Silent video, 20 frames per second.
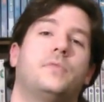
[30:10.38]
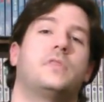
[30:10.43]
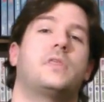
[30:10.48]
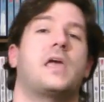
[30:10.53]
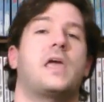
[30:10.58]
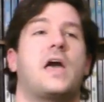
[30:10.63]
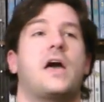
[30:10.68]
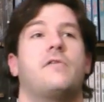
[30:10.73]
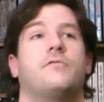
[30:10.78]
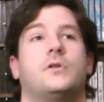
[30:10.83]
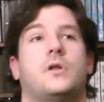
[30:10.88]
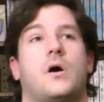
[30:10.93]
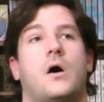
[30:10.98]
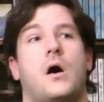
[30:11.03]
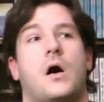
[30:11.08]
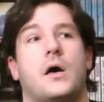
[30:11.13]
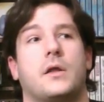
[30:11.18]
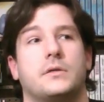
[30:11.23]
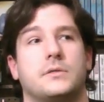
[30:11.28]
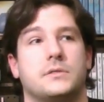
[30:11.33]
They have an
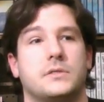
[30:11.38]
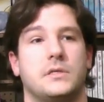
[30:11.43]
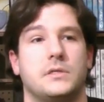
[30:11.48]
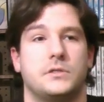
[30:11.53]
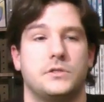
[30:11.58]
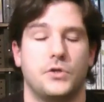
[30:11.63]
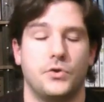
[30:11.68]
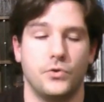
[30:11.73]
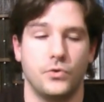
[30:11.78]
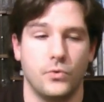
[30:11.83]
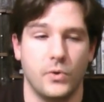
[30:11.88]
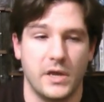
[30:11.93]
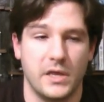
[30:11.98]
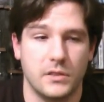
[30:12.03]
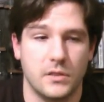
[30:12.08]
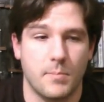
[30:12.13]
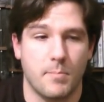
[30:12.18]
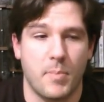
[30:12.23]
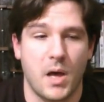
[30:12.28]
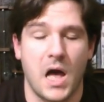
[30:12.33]
Odyssey 2
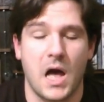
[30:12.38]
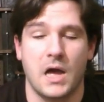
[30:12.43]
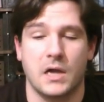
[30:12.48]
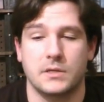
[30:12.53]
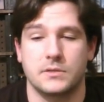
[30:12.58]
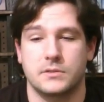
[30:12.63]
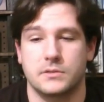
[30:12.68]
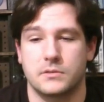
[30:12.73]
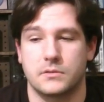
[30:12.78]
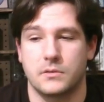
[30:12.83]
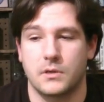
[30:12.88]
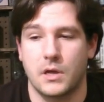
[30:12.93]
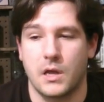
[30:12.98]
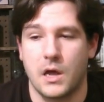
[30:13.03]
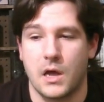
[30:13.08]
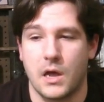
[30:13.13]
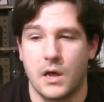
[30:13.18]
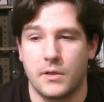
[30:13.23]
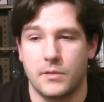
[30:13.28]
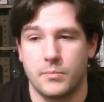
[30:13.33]
in the box.
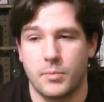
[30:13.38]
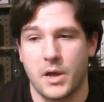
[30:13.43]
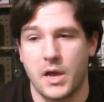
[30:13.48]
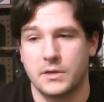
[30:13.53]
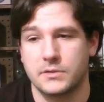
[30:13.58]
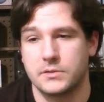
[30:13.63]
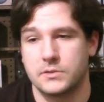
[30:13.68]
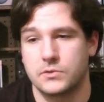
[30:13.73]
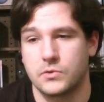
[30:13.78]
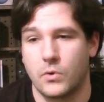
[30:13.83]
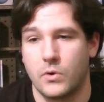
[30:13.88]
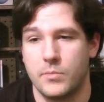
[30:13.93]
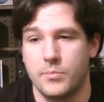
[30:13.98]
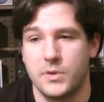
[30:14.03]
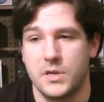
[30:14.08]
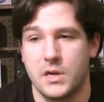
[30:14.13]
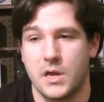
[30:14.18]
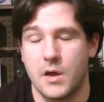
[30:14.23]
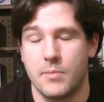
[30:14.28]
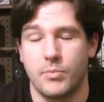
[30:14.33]
The box is sort of
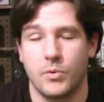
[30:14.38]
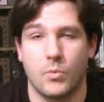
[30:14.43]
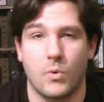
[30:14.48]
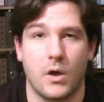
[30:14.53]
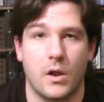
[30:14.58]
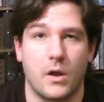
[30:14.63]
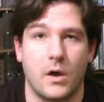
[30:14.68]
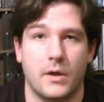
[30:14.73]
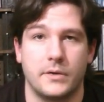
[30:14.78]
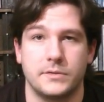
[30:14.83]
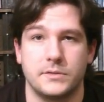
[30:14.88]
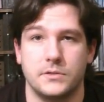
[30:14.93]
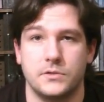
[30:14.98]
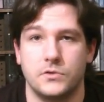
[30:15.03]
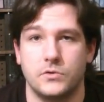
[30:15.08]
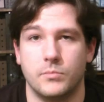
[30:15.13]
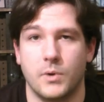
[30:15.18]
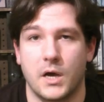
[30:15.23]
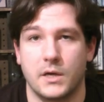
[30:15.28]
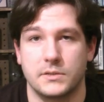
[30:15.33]
beat up, but what Odyssey
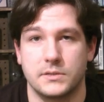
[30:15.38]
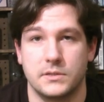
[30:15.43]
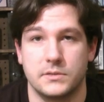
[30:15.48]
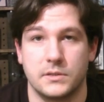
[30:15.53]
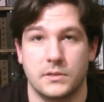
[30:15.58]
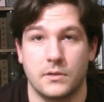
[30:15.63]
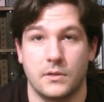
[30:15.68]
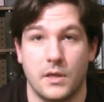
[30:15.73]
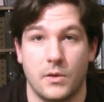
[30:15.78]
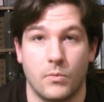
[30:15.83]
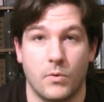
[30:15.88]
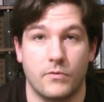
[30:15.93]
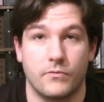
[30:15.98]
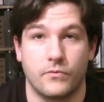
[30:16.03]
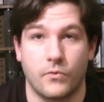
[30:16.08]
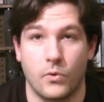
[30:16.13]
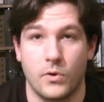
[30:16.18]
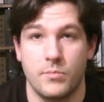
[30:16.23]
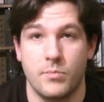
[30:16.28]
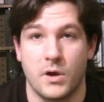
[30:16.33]
2 box isn't? They want
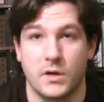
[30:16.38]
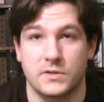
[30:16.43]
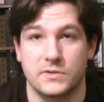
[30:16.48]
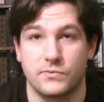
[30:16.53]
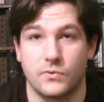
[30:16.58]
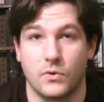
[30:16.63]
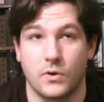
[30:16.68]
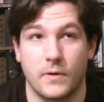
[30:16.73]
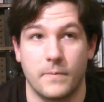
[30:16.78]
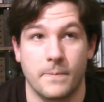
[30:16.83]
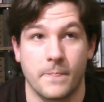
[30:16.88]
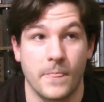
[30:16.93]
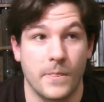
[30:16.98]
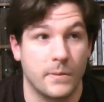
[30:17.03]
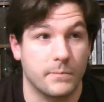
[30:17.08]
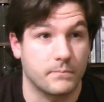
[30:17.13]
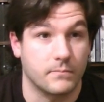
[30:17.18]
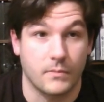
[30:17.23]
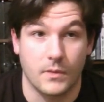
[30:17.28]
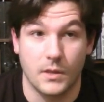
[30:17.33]
$40 for it.
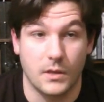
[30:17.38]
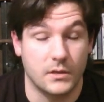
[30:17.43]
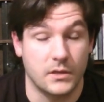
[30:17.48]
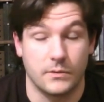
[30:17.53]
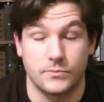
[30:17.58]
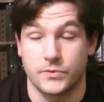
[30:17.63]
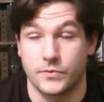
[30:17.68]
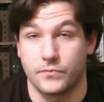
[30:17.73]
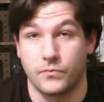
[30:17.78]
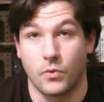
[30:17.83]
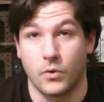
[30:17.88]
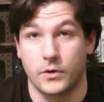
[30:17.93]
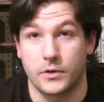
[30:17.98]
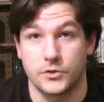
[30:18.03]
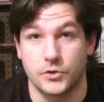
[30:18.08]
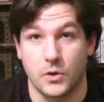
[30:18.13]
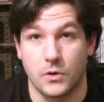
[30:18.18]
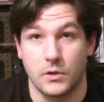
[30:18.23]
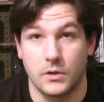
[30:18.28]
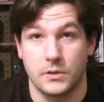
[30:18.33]
It comes with 4
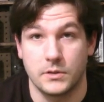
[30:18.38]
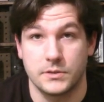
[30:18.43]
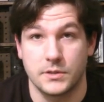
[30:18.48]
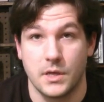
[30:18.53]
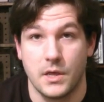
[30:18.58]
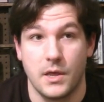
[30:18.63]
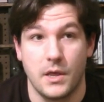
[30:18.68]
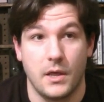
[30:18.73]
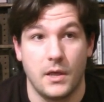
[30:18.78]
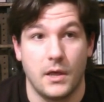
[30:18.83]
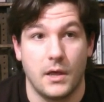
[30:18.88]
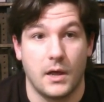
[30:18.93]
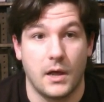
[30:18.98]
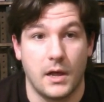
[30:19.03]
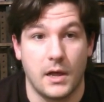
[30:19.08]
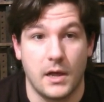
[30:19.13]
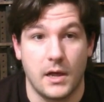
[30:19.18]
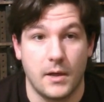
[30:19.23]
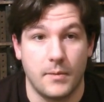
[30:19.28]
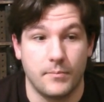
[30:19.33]
controllers,
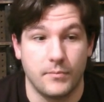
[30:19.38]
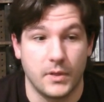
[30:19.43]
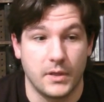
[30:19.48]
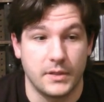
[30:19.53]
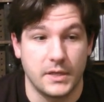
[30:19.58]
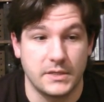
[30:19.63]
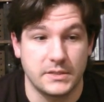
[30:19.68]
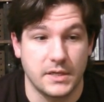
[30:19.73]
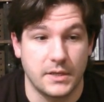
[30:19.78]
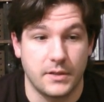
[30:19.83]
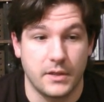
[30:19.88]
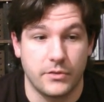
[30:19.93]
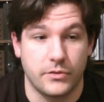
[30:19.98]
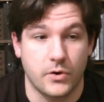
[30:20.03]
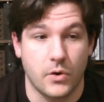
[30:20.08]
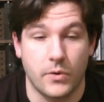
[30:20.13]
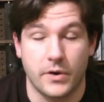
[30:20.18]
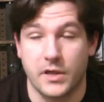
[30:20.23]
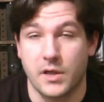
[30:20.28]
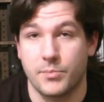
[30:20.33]
and they said they'd
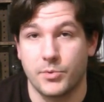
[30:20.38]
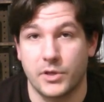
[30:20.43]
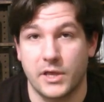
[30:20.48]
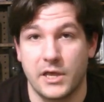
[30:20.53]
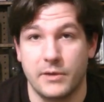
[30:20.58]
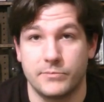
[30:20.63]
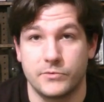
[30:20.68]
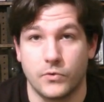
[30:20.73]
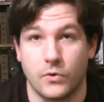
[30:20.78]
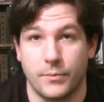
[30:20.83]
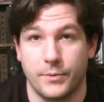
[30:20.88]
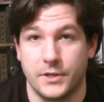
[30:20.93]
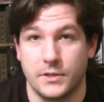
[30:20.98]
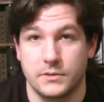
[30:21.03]
throw in a couple games for me.